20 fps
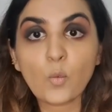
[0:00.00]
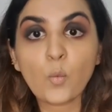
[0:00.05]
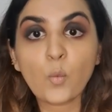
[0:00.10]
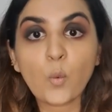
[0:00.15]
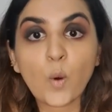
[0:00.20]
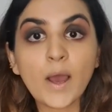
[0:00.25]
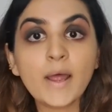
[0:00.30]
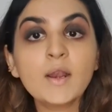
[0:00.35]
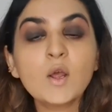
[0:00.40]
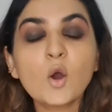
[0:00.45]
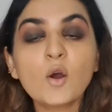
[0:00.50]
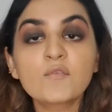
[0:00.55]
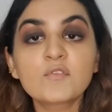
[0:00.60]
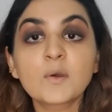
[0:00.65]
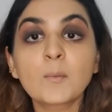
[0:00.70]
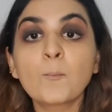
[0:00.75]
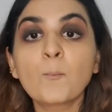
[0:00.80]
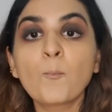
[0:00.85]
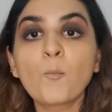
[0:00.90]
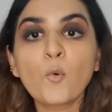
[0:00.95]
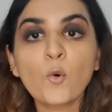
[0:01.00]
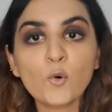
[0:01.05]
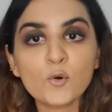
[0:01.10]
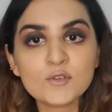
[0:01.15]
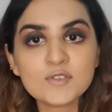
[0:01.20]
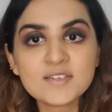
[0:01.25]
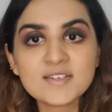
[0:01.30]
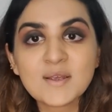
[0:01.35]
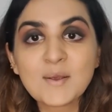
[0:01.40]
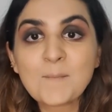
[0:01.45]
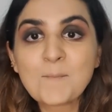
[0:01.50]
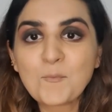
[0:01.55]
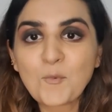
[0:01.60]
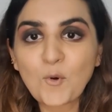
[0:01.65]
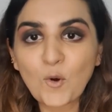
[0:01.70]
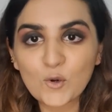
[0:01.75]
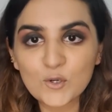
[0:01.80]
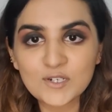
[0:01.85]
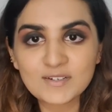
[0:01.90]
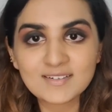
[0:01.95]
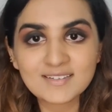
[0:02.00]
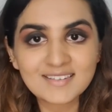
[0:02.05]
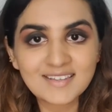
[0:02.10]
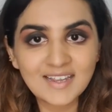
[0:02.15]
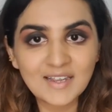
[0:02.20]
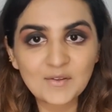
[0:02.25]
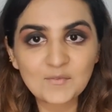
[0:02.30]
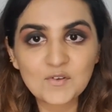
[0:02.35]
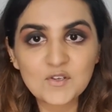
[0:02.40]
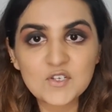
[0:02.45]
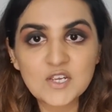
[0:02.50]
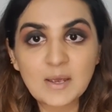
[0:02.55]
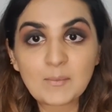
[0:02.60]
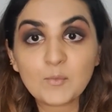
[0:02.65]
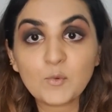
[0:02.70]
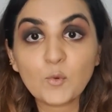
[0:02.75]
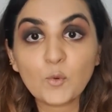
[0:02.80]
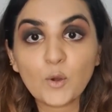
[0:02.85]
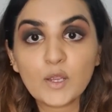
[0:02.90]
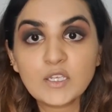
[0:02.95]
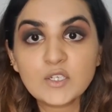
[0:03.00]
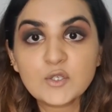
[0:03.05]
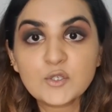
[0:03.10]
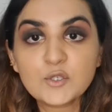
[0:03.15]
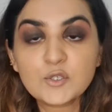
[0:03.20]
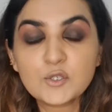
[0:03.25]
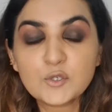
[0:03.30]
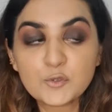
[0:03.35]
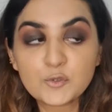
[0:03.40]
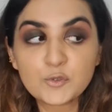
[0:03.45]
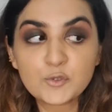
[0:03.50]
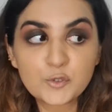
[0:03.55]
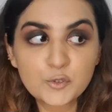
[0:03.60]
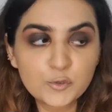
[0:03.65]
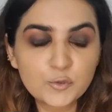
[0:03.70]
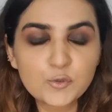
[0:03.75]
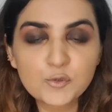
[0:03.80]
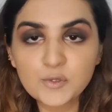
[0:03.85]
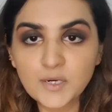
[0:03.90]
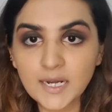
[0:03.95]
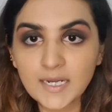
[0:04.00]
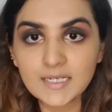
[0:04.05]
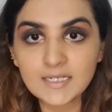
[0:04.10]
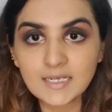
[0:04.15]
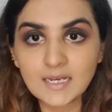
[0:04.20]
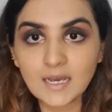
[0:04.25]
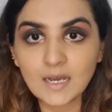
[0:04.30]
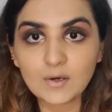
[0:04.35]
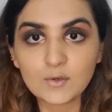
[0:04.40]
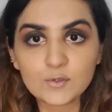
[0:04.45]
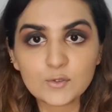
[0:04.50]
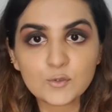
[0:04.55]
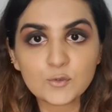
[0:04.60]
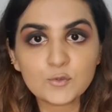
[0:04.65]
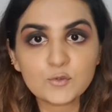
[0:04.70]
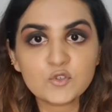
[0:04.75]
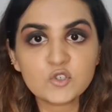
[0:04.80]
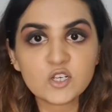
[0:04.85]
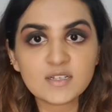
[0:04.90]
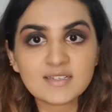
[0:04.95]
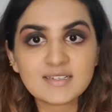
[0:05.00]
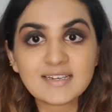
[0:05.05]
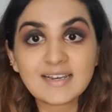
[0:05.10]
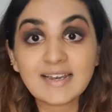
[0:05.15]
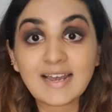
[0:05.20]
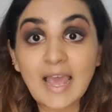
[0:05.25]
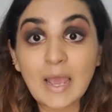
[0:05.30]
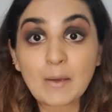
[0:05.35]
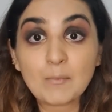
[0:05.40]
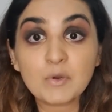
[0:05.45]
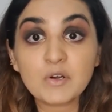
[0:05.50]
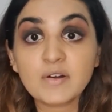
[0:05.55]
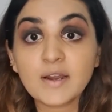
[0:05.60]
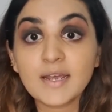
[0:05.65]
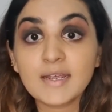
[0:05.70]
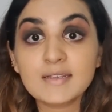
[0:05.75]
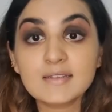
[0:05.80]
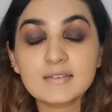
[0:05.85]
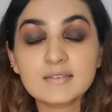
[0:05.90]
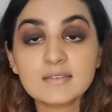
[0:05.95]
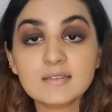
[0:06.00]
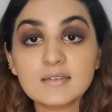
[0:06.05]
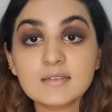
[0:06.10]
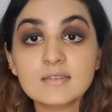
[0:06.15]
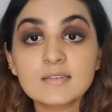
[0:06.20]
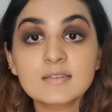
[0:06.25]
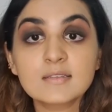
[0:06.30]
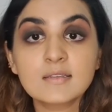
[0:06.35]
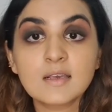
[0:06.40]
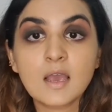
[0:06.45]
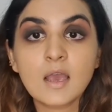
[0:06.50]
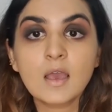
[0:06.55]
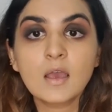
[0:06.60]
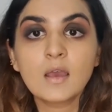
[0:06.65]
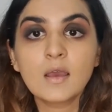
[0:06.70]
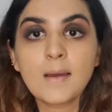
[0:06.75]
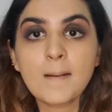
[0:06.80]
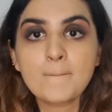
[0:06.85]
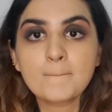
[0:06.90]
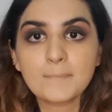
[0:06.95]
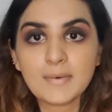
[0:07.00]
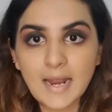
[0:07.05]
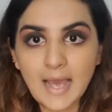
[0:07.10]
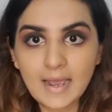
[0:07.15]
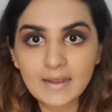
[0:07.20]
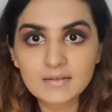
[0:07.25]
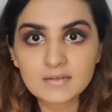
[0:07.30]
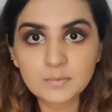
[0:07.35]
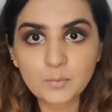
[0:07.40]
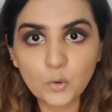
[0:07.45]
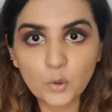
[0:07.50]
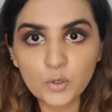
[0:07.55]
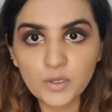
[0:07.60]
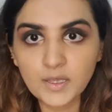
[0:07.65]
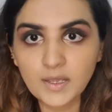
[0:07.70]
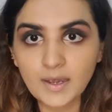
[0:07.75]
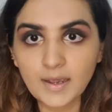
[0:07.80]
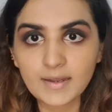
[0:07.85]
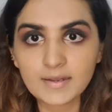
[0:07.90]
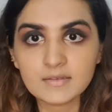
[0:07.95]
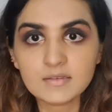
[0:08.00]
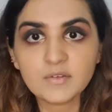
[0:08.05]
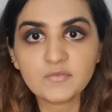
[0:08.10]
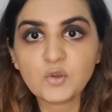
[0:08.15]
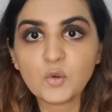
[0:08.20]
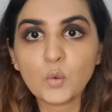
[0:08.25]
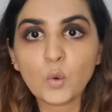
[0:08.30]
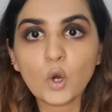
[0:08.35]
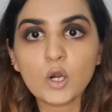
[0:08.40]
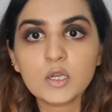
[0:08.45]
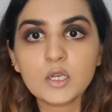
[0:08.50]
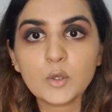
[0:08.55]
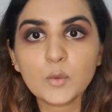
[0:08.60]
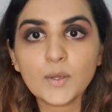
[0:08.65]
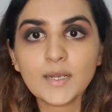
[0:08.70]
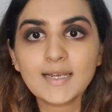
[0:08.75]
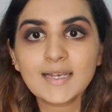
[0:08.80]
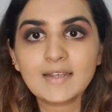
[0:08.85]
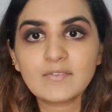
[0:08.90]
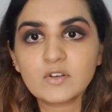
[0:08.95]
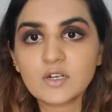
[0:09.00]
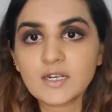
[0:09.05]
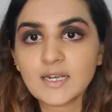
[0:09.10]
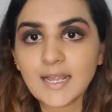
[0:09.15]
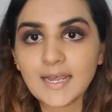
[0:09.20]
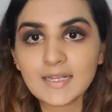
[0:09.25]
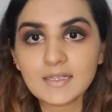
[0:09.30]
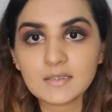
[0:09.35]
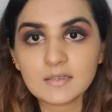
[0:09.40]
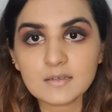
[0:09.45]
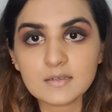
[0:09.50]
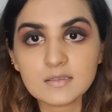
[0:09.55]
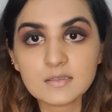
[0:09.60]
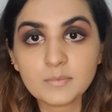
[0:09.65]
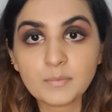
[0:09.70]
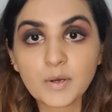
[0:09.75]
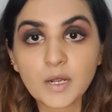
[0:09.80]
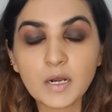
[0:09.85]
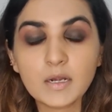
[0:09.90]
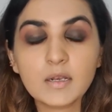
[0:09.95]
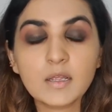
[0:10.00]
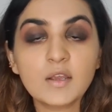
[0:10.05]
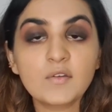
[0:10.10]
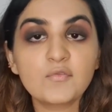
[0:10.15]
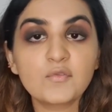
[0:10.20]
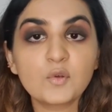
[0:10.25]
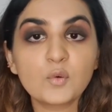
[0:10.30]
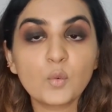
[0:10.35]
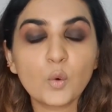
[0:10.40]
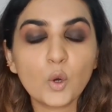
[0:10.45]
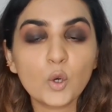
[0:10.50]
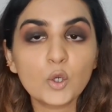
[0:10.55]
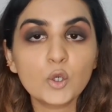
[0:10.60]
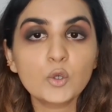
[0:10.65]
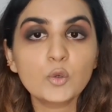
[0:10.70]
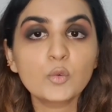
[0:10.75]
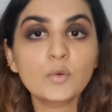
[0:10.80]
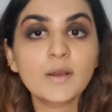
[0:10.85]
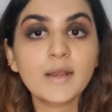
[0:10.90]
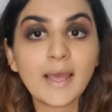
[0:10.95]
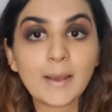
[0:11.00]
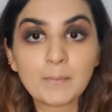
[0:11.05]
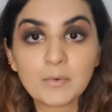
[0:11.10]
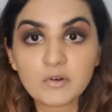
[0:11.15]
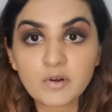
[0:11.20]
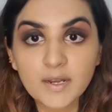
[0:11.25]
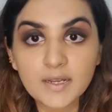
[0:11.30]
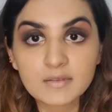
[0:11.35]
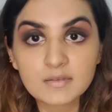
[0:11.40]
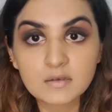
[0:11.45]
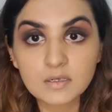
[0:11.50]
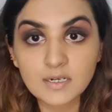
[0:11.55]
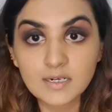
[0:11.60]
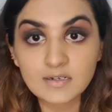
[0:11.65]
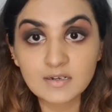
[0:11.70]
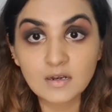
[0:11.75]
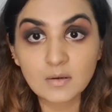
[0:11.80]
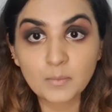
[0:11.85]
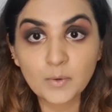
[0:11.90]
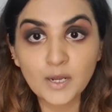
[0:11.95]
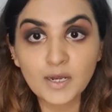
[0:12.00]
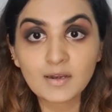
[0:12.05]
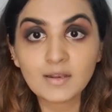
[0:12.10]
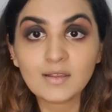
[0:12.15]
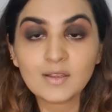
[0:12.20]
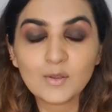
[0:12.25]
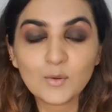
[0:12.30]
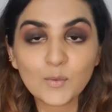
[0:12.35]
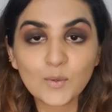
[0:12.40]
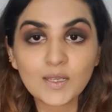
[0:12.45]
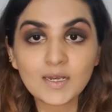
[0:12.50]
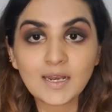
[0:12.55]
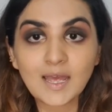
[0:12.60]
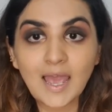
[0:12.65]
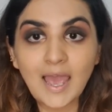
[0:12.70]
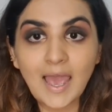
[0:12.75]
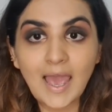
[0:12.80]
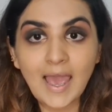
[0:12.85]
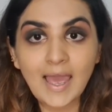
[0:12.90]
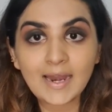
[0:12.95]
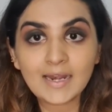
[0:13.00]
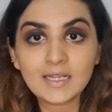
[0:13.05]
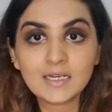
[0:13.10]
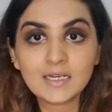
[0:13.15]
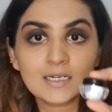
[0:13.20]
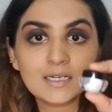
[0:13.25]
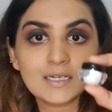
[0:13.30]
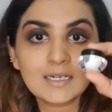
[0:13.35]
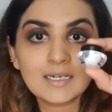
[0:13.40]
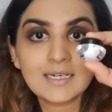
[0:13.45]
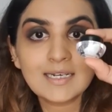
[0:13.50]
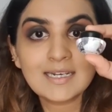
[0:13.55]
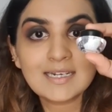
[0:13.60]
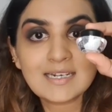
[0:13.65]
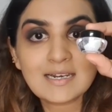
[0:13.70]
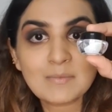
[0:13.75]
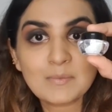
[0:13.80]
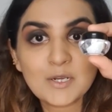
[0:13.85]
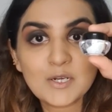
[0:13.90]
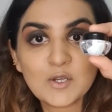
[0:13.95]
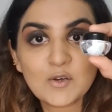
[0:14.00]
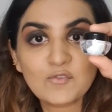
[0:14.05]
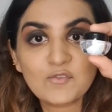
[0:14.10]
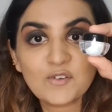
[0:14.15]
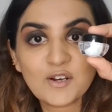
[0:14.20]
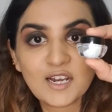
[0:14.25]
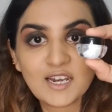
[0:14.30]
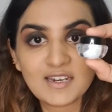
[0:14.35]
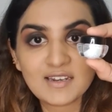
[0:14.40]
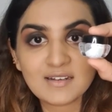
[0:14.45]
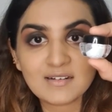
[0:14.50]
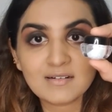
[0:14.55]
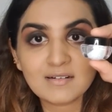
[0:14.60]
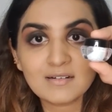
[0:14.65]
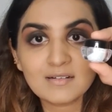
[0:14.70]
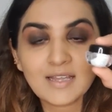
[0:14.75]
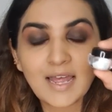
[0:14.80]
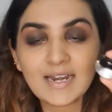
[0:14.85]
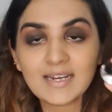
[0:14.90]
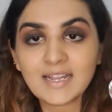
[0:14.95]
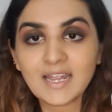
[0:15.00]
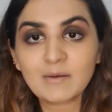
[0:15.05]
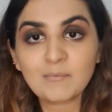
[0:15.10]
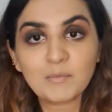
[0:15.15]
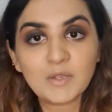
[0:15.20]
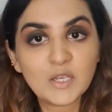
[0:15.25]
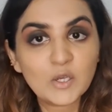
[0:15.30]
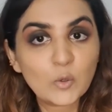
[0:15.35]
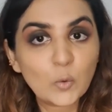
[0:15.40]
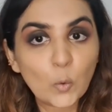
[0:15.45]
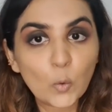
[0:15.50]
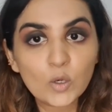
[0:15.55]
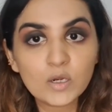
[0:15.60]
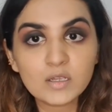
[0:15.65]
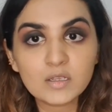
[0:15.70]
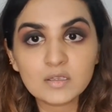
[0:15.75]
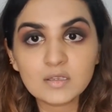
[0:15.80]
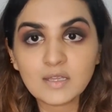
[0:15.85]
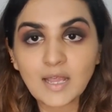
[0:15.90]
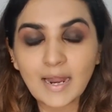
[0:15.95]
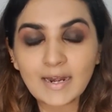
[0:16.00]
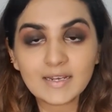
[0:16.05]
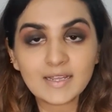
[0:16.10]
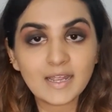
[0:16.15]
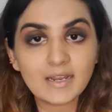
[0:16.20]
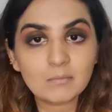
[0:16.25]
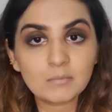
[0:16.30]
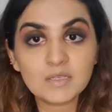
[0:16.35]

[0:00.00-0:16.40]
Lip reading: one of the most important things which I'm going to do right now to just glamorize this black smoky eyes. If you want, you can leave it like this, but if you want to glamorize a little bit, you can add little bit of glitter. That can be golden, that can be